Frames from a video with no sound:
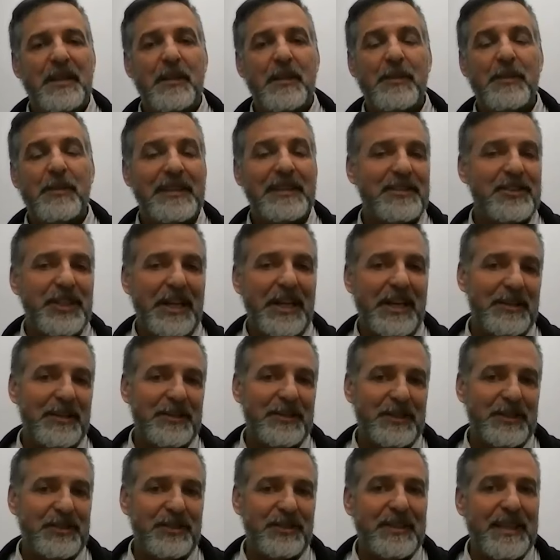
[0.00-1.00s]
the biggest
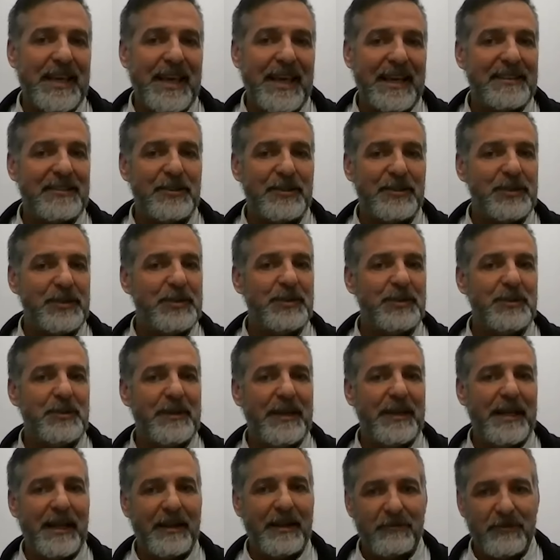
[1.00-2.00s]
challenge is you can't
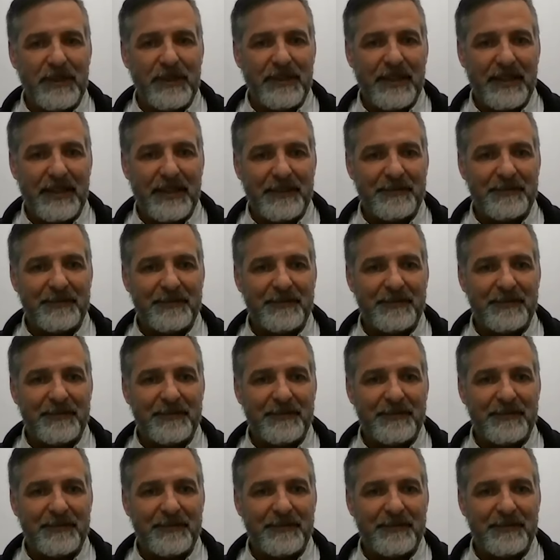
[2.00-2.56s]
do everything.